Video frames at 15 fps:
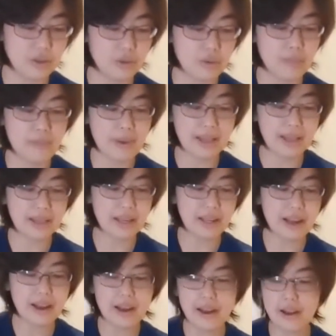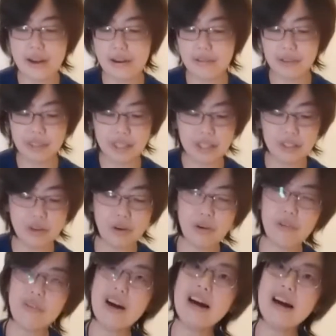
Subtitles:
no matted hair, everything is all